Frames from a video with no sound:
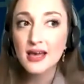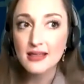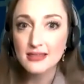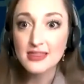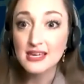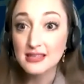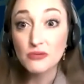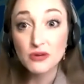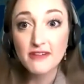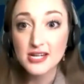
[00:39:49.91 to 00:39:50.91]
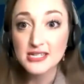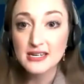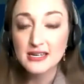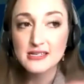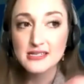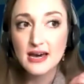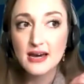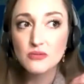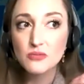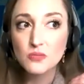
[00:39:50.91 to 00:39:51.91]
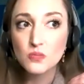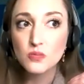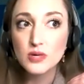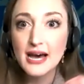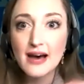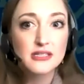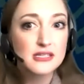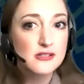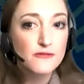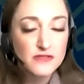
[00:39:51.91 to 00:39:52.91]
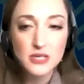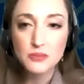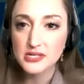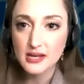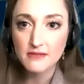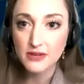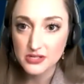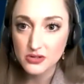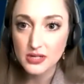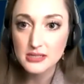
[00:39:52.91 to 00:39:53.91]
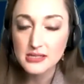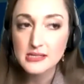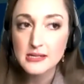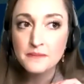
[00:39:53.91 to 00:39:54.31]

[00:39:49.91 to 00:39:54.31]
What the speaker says: And the thing that we're finding is that we have at least 50% of our students,